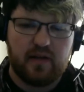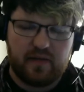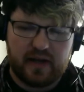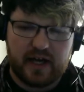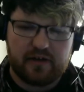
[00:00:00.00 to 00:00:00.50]

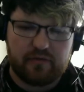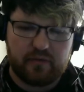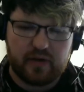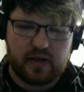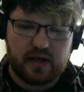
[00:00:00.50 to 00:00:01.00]
that
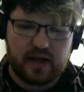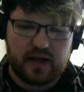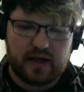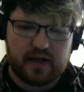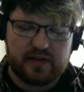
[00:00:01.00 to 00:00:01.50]
actually
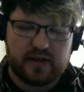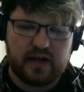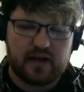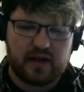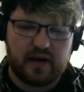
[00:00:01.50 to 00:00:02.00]
can
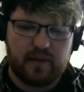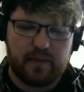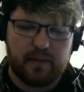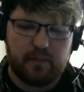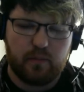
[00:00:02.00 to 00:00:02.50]
take a
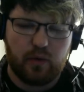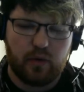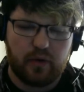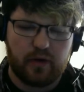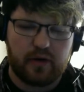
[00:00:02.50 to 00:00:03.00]
bit
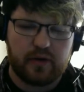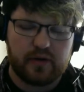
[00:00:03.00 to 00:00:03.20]
more,